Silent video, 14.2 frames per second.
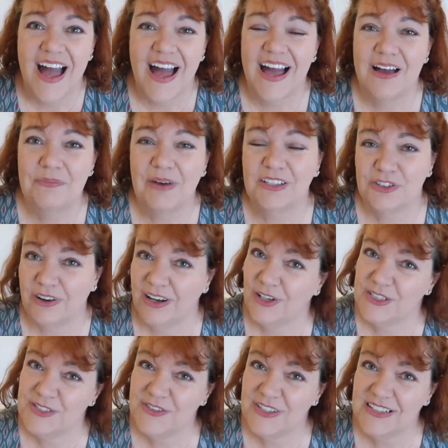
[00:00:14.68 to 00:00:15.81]
I try
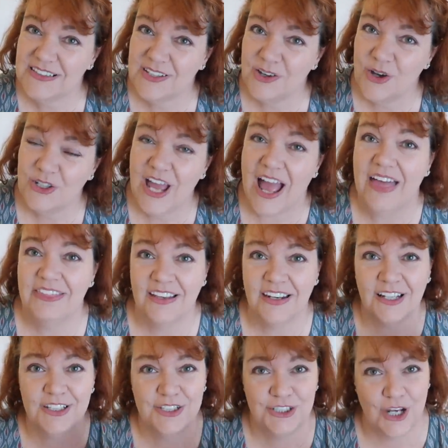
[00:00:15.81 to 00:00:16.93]
lots of things on and then
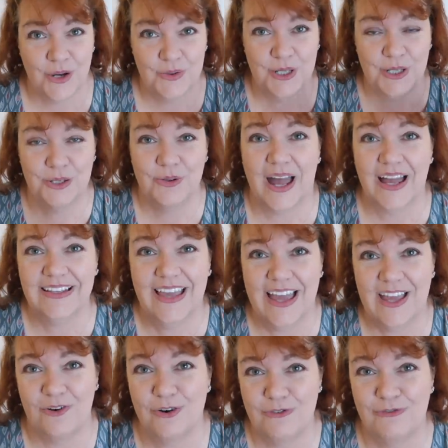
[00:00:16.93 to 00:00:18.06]
I show you and
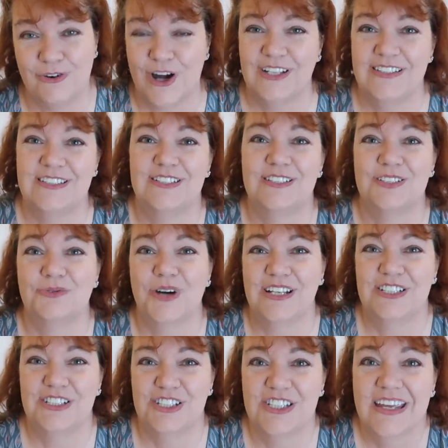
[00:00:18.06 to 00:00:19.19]
get your advice as to what I
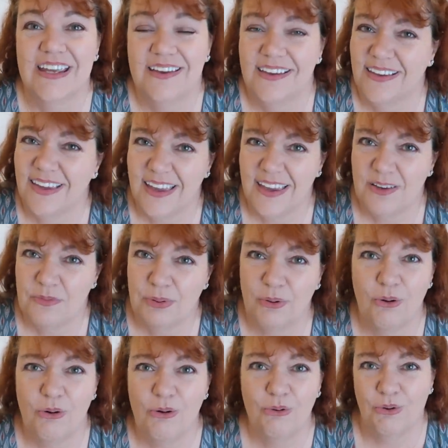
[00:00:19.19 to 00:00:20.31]
should keep
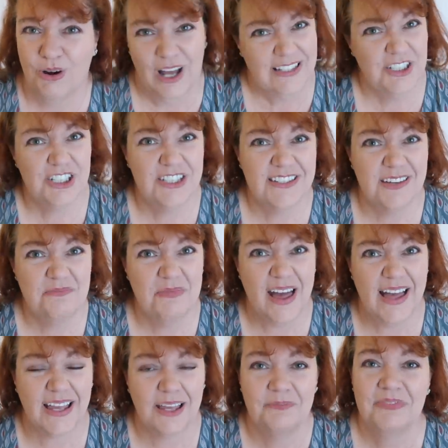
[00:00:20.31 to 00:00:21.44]
or what I should send
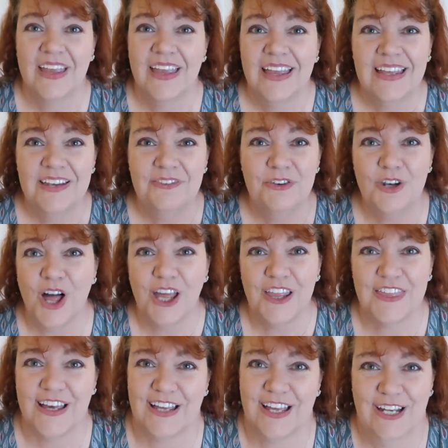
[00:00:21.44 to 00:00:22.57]
back. And if you
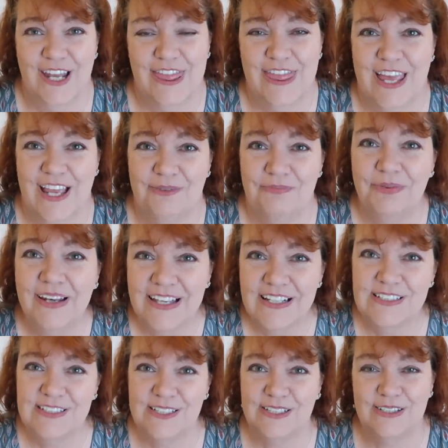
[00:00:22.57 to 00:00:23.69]
like that kind of thing,
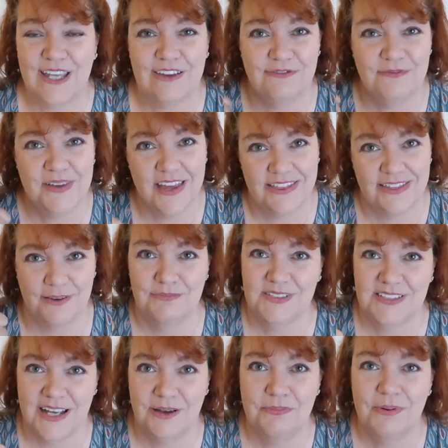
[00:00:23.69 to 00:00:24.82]
please do give me a
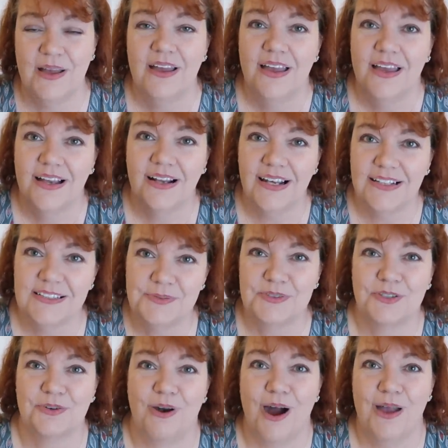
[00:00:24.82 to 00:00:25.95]
thumbs up, click
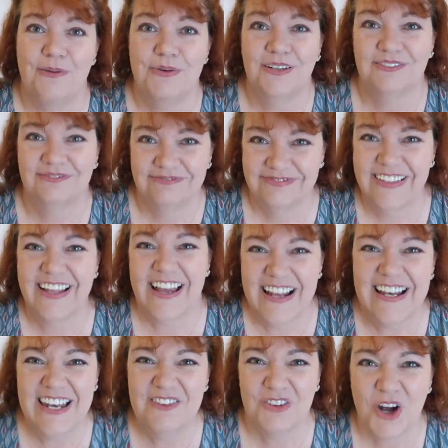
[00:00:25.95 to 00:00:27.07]
subscribe
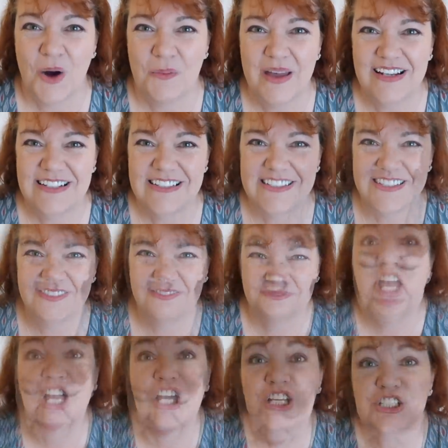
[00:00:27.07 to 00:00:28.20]
and leave a comment.
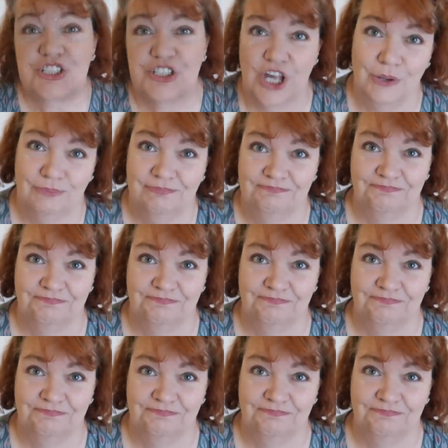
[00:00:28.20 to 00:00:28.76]
So,